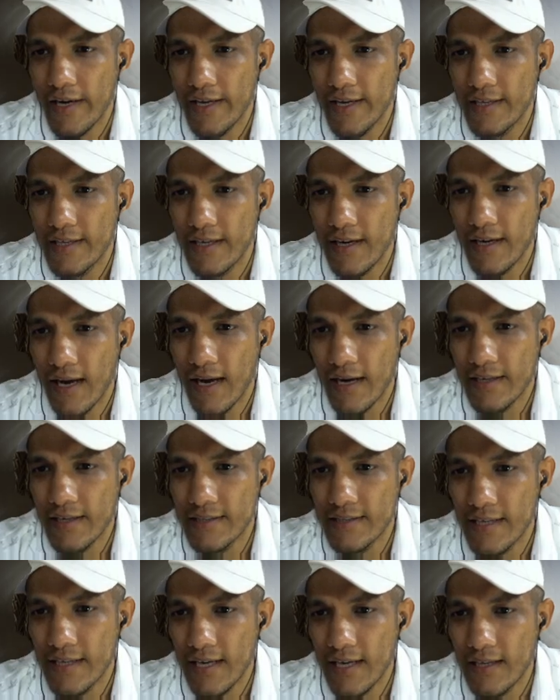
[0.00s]
here r is
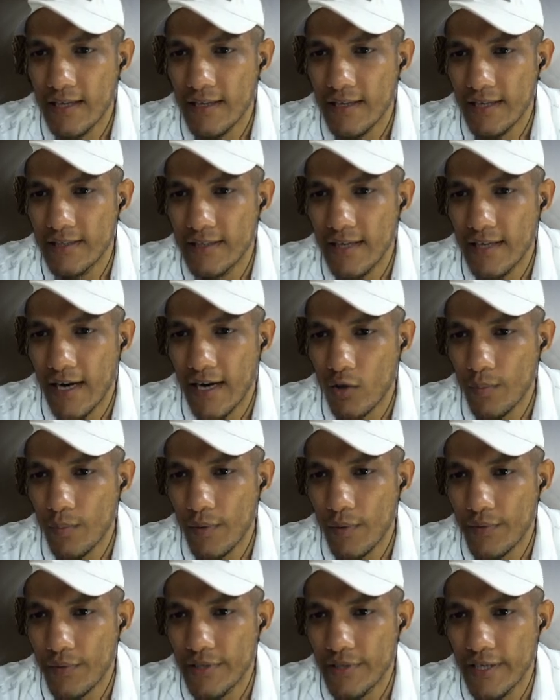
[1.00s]
there, that is r to the
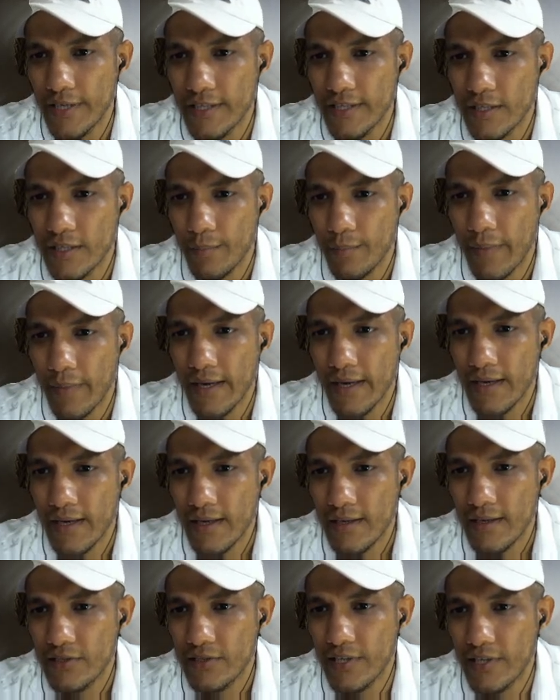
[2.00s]
power 6 by
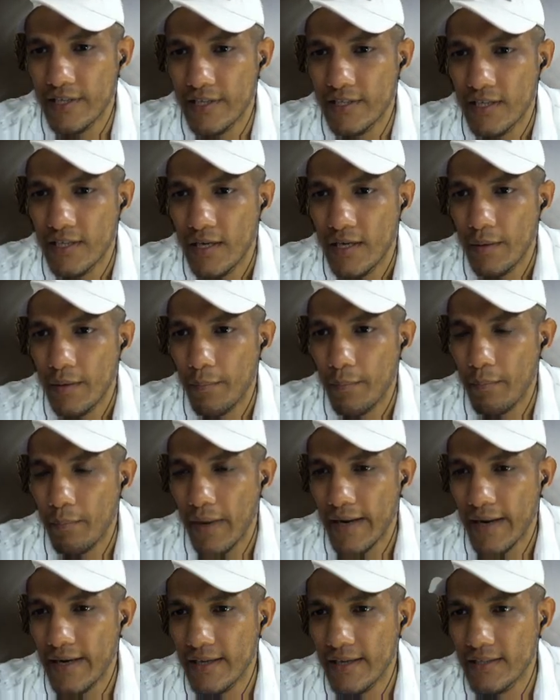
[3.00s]
6
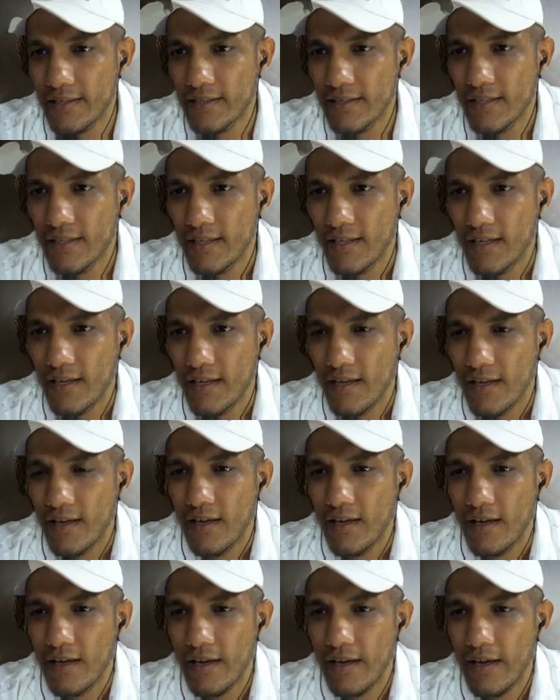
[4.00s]
minus,
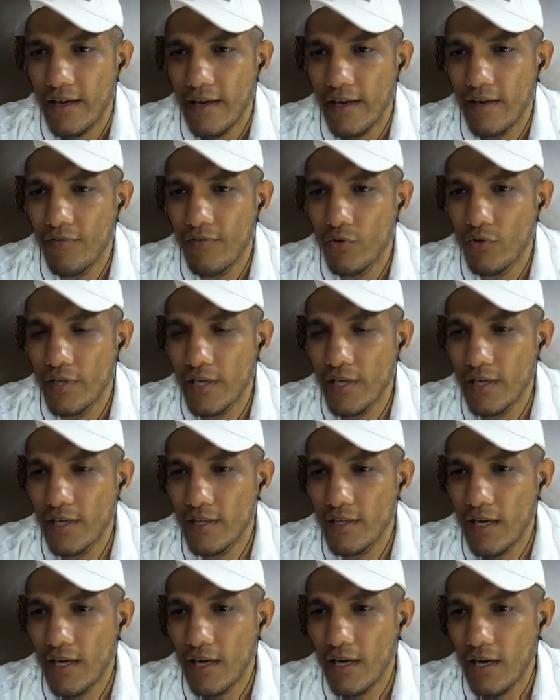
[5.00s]
if you see,
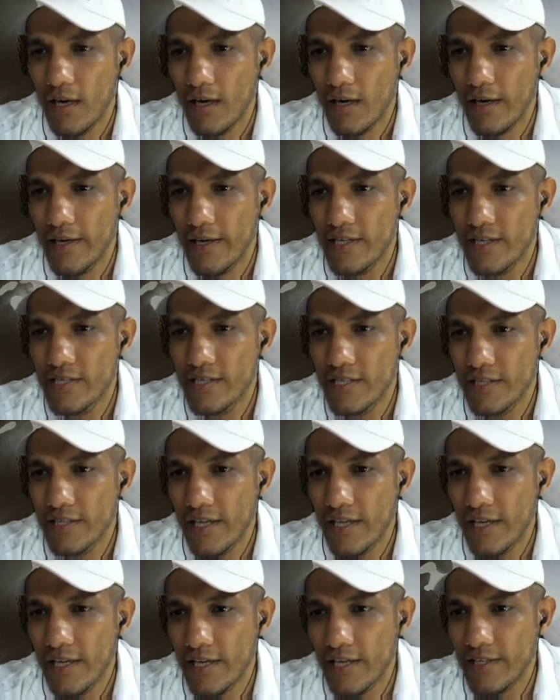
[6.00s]
the interesting
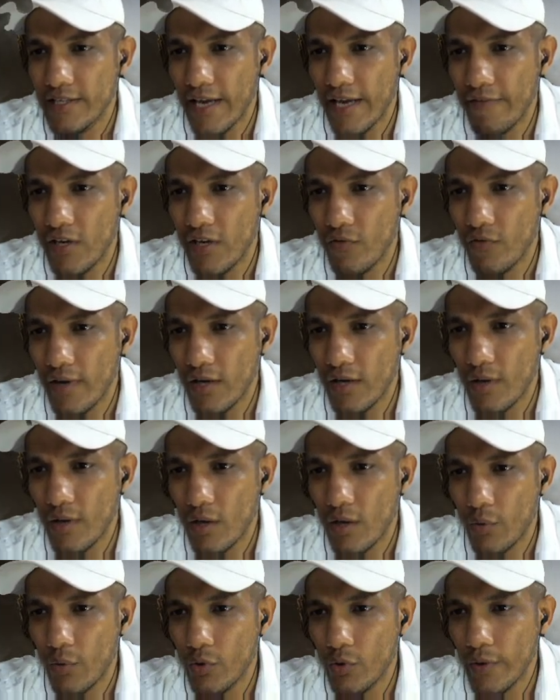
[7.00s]
thing is everywhere we are
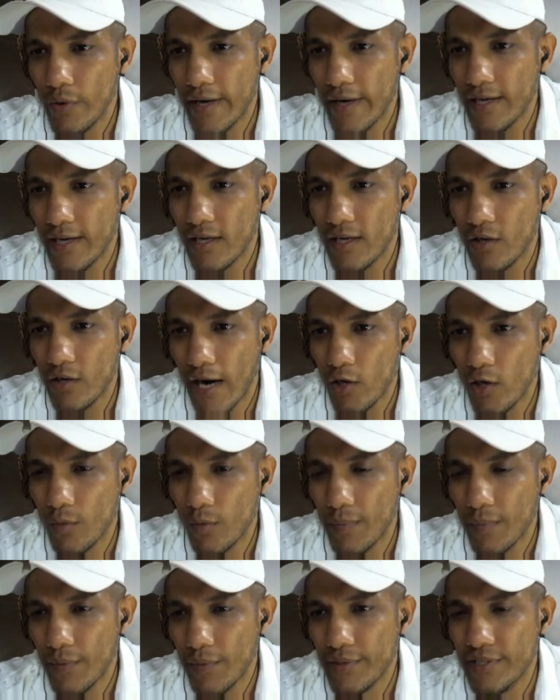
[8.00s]
going to get r to the
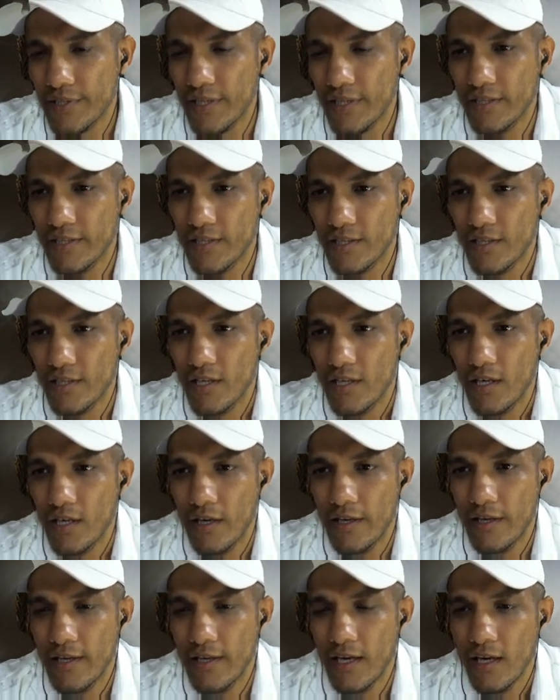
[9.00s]
power 6
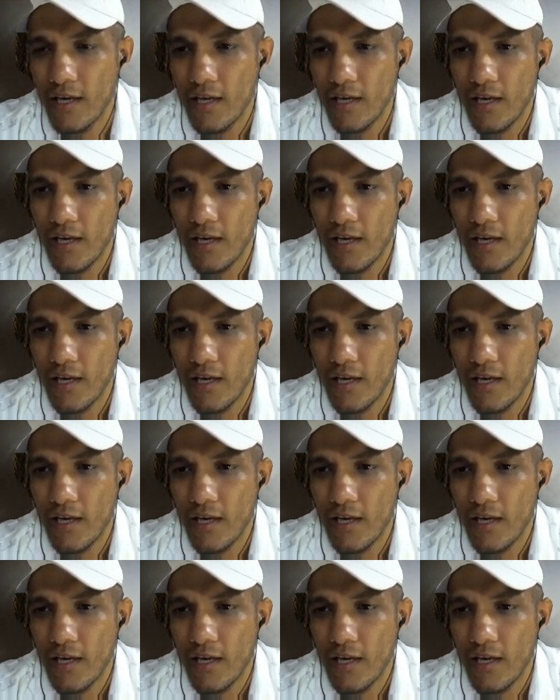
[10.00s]
in the